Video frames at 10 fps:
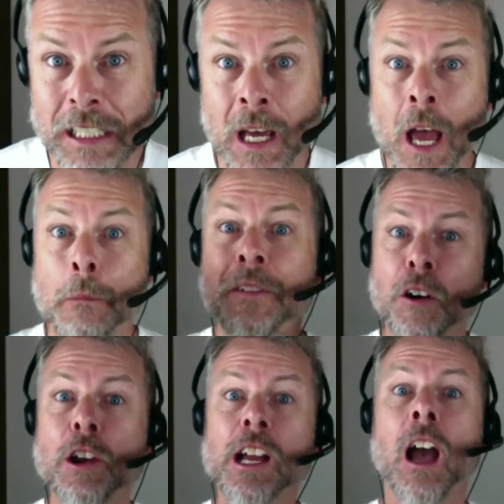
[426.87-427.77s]
it.
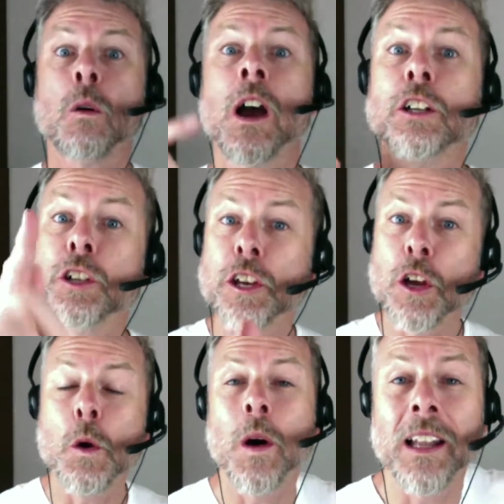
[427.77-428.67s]
Before you go, do
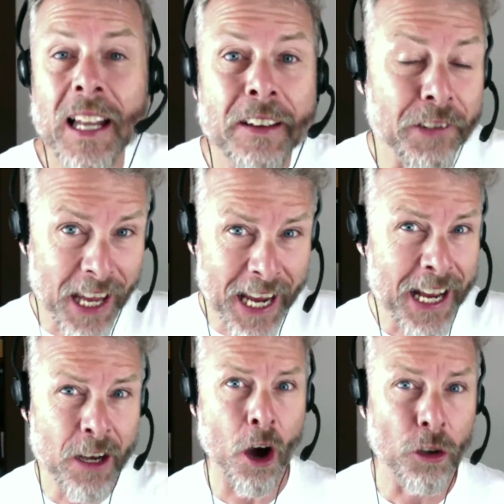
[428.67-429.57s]
you live
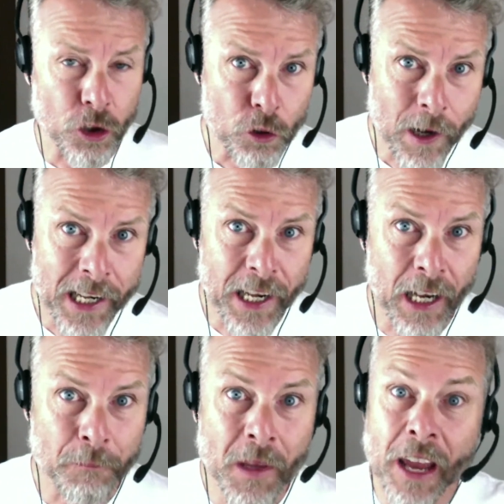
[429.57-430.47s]
in
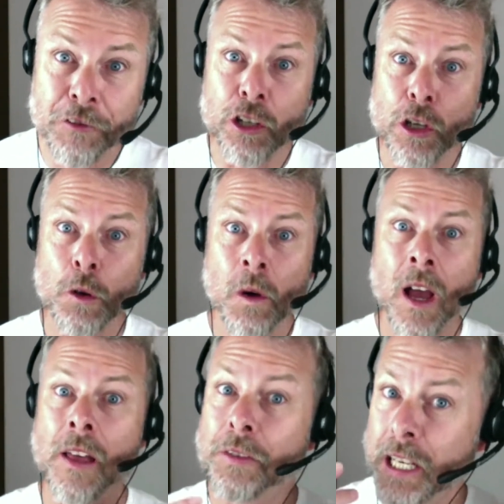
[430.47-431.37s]
Australia? If you do,
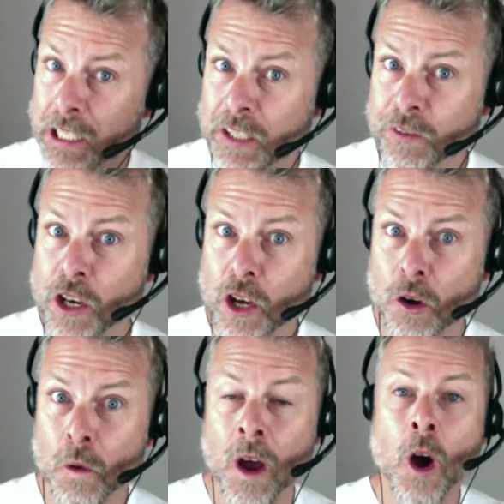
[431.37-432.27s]
this is for
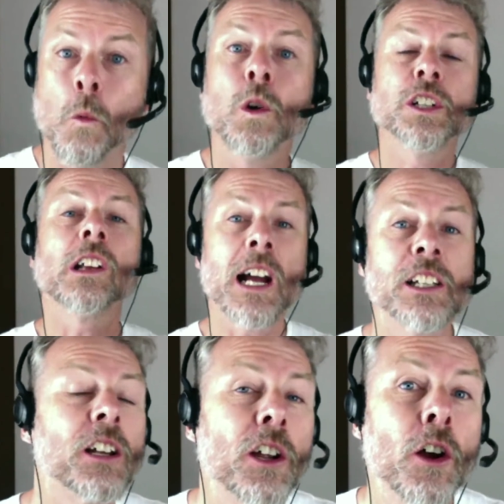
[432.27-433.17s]
you. Would you like
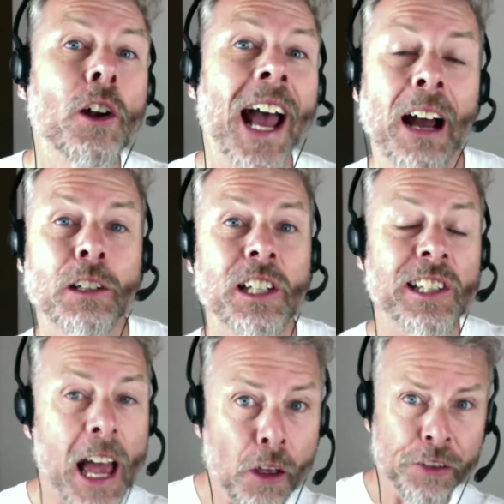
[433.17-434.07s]
to learn how to
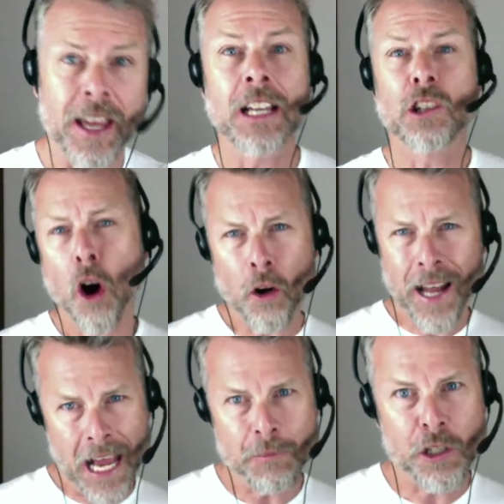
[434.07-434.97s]
sell things on
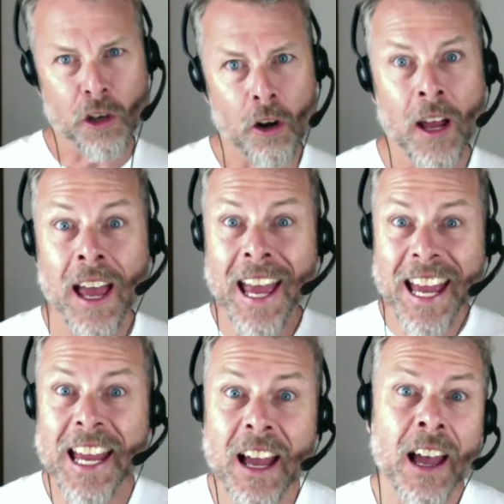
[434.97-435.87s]
Amazon
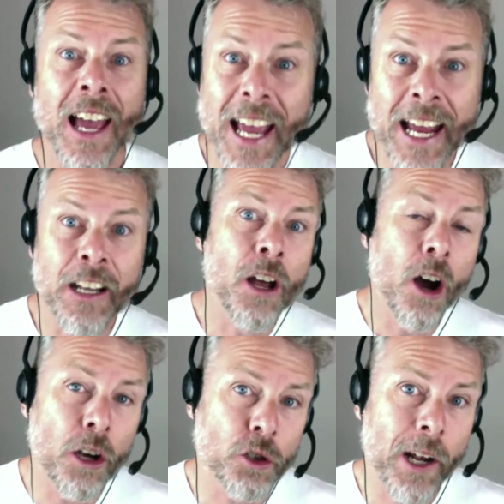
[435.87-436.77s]
here in
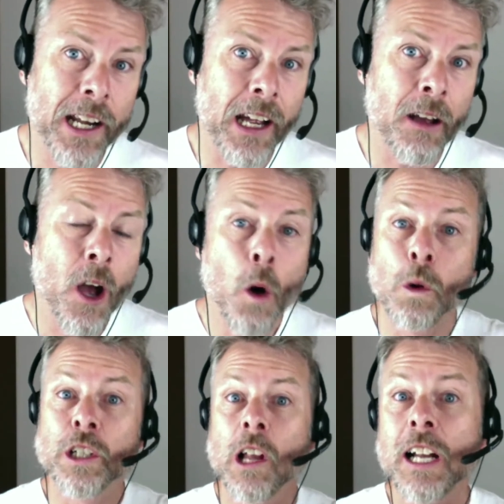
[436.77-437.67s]
Australia?
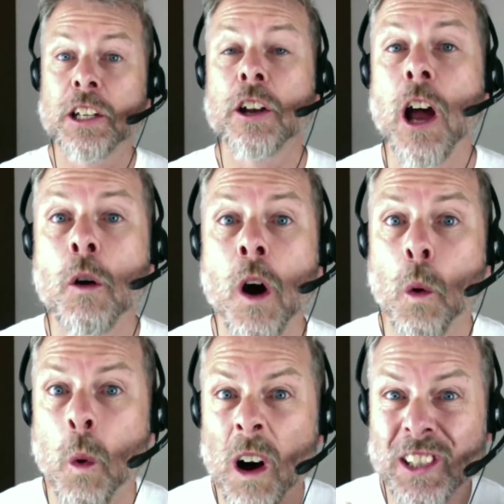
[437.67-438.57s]
Would you like to know
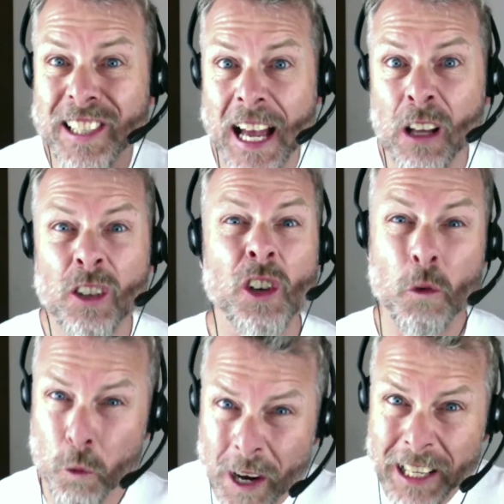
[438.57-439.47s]
what sells
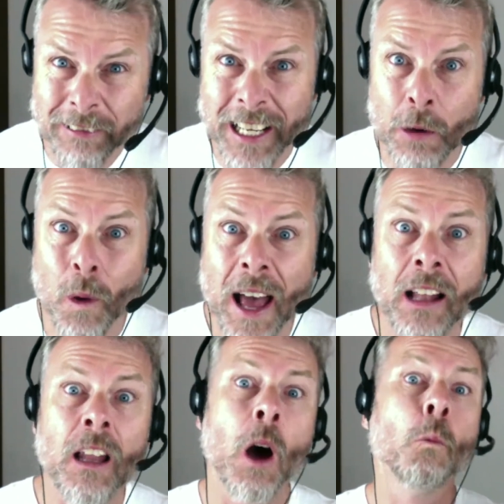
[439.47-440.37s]
really, really
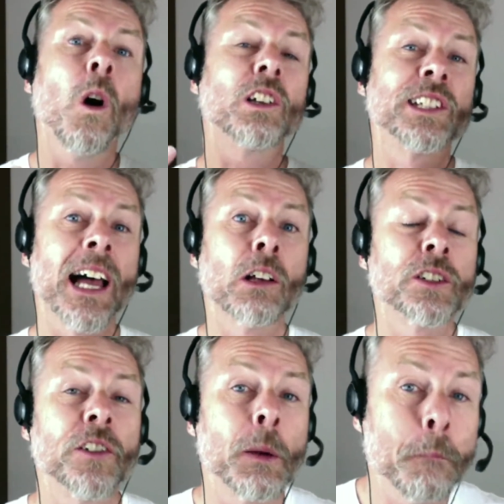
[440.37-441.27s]
well and what
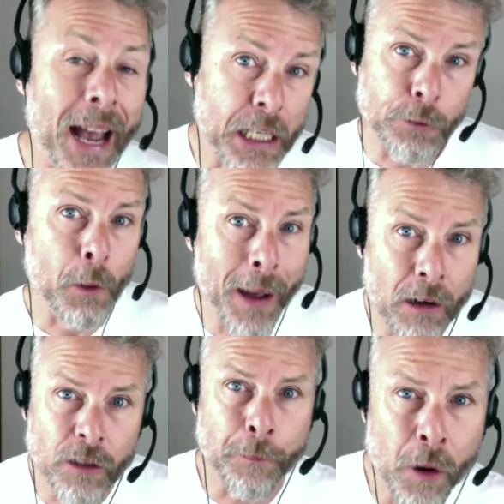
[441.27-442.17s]
sells for the maximum
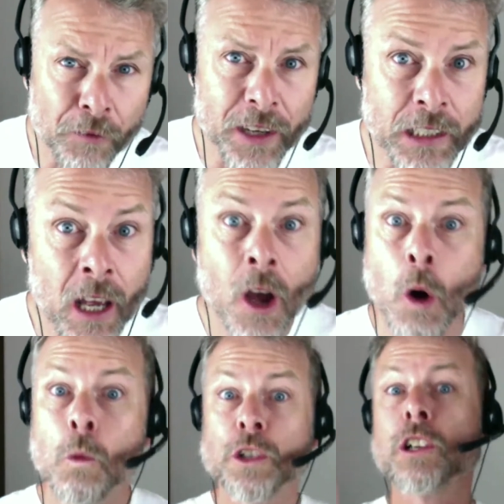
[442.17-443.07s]
amount of profit?
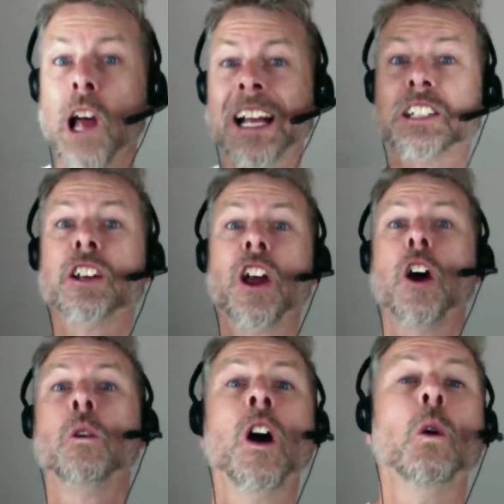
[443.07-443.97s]
Would you like to
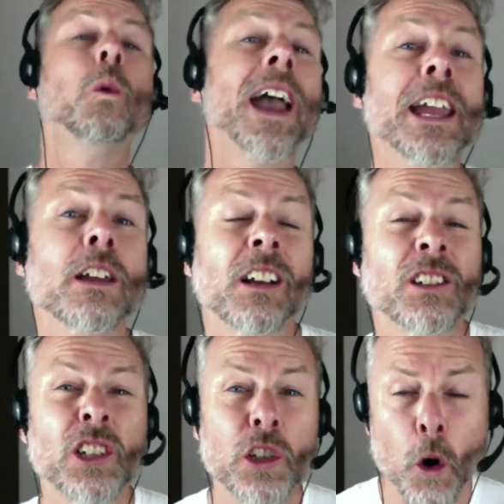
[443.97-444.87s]
know where you can
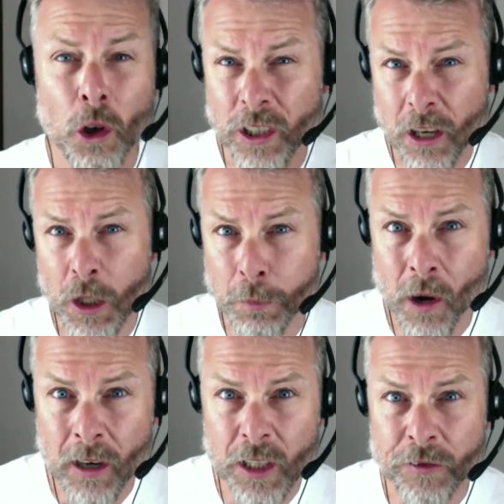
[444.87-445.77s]
source those
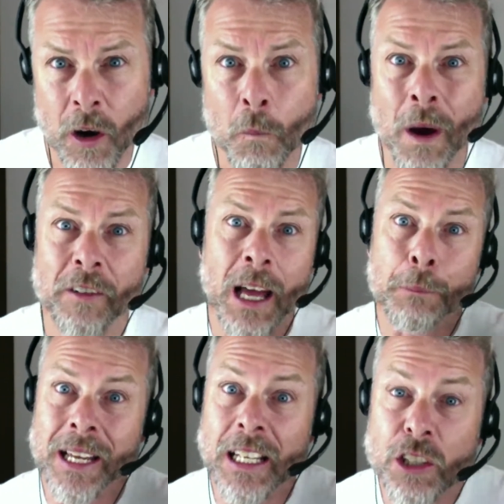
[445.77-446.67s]
products from, whether
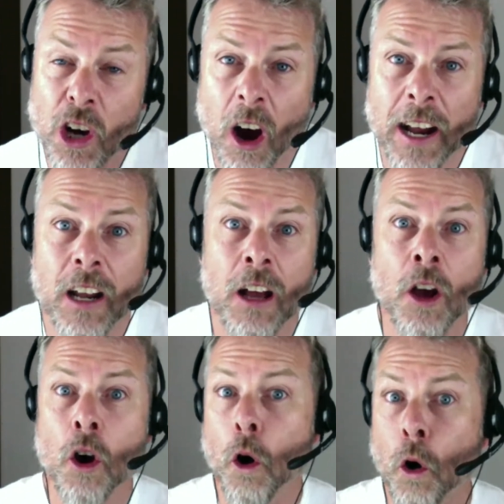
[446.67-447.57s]
that be in China
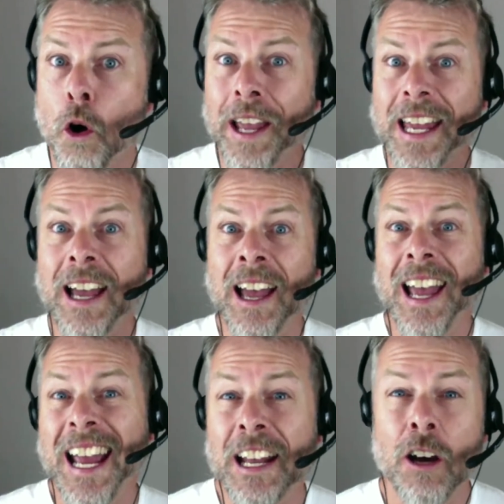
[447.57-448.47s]
or here
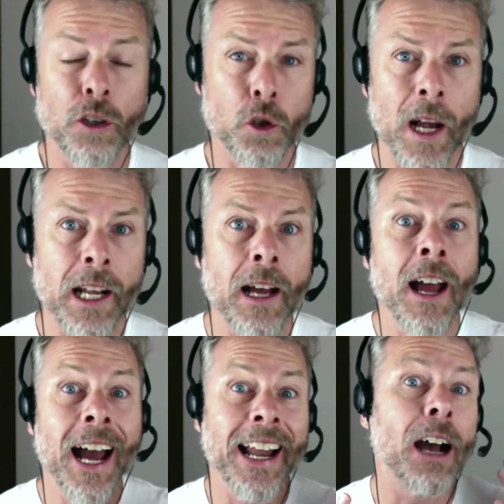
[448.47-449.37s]
in Australia,
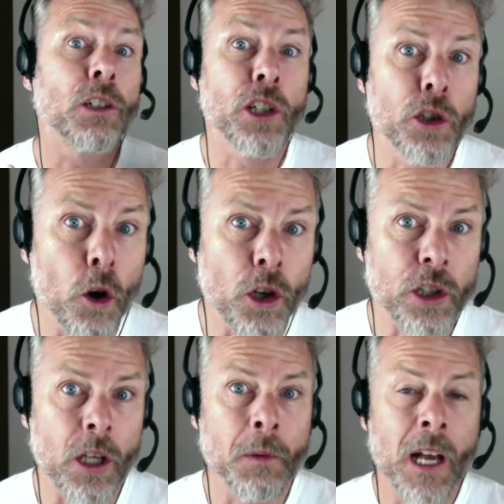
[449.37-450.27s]
and how to source
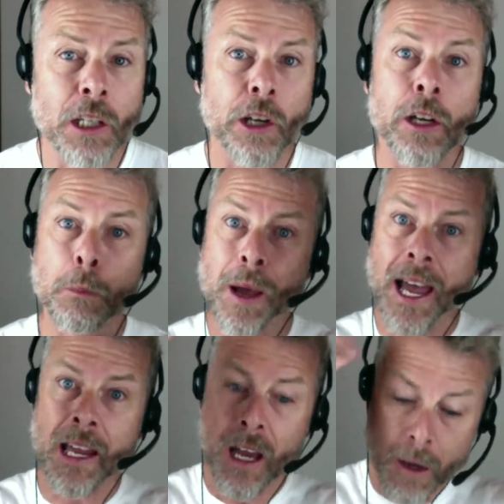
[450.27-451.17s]
them so you
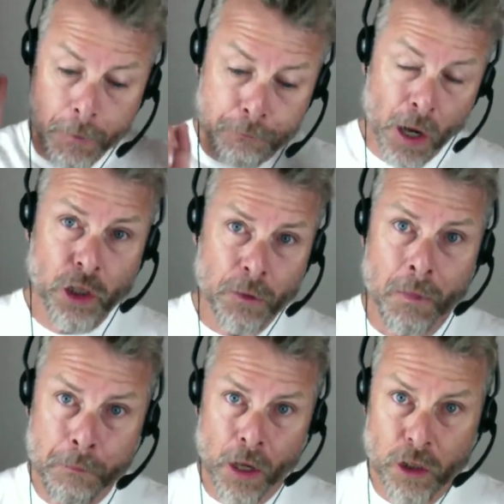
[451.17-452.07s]
pay
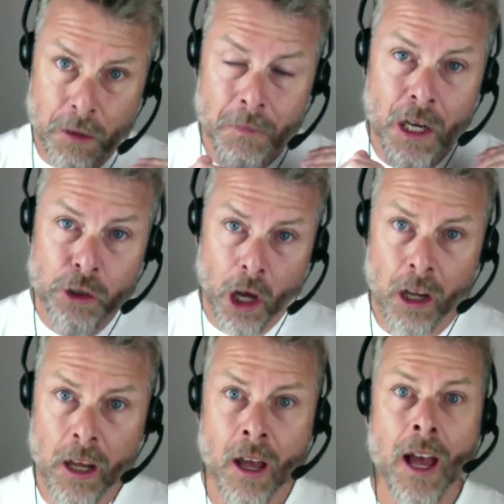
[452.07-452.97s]
bottom
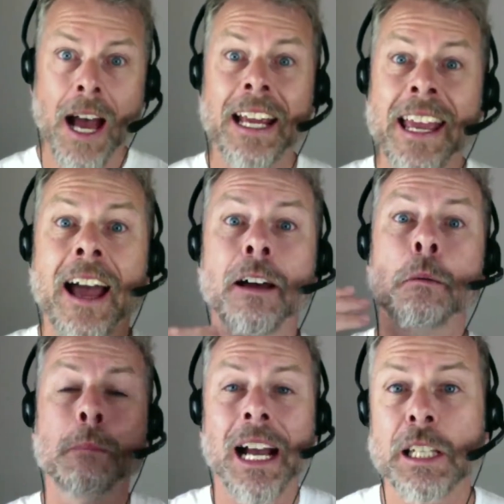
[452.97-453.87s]
dollar and get
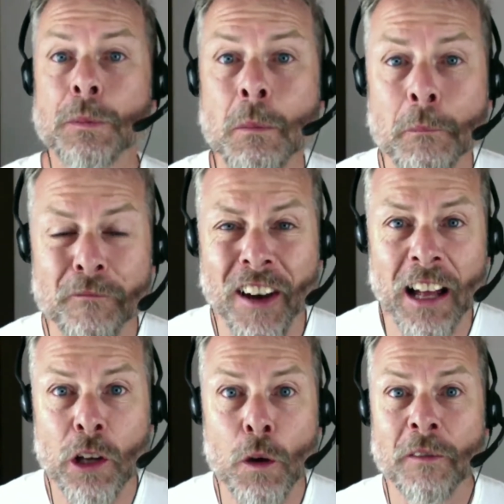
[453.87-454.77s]
maximum
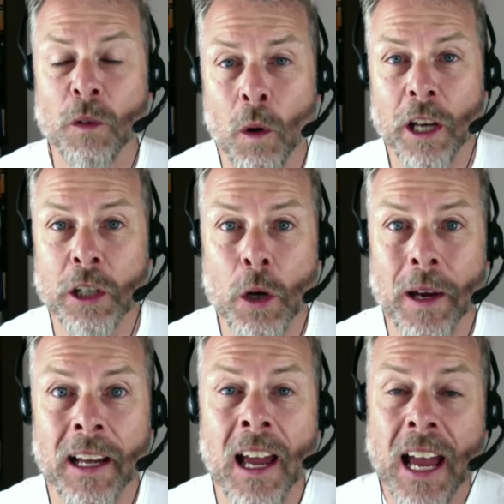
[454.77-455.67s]
value for what you're
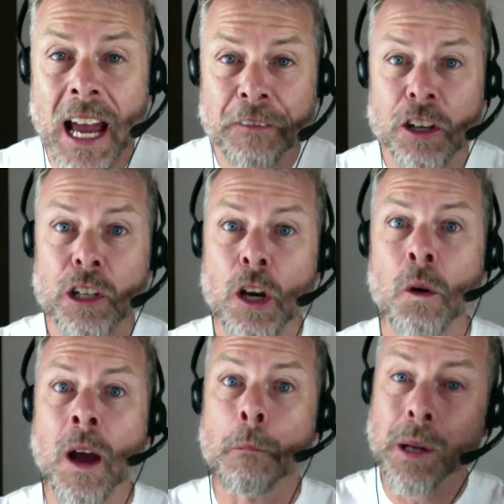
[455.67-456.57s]
doing? If you do,
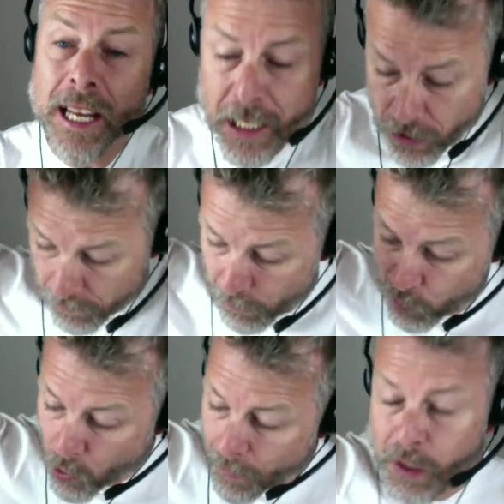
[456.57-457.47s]
please
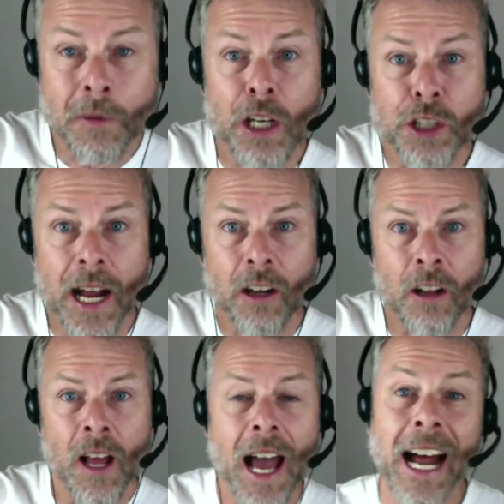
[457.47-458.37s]
subscribe to my
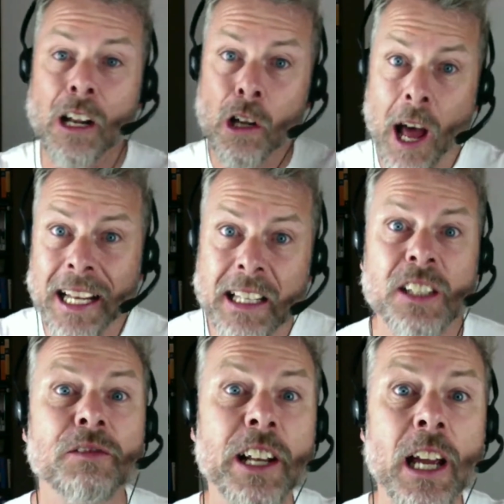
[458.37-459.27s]
channel and like
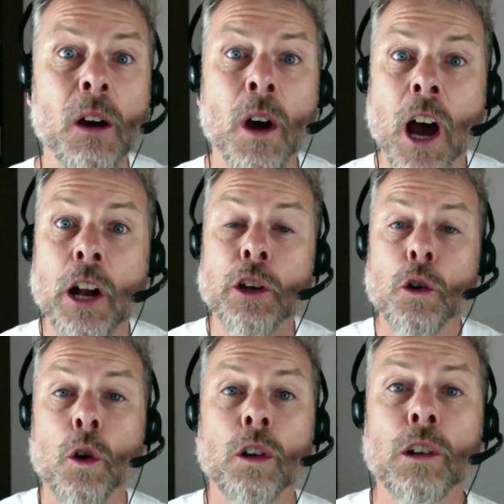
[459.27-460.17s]
this video and
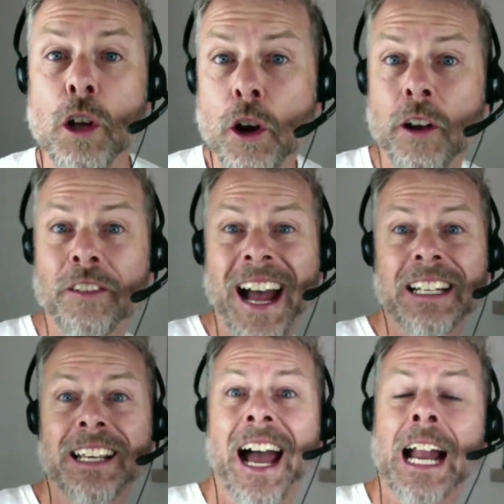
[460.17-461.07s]
you'll learn
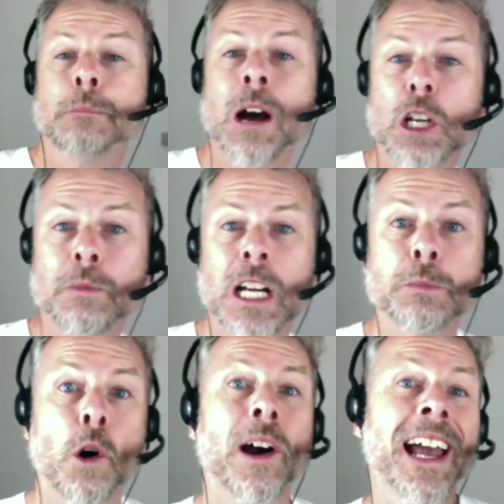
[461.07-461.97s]
that and much, much
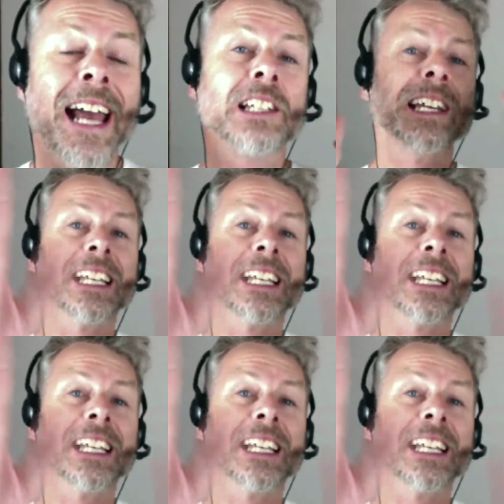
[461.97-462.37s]
more. It's the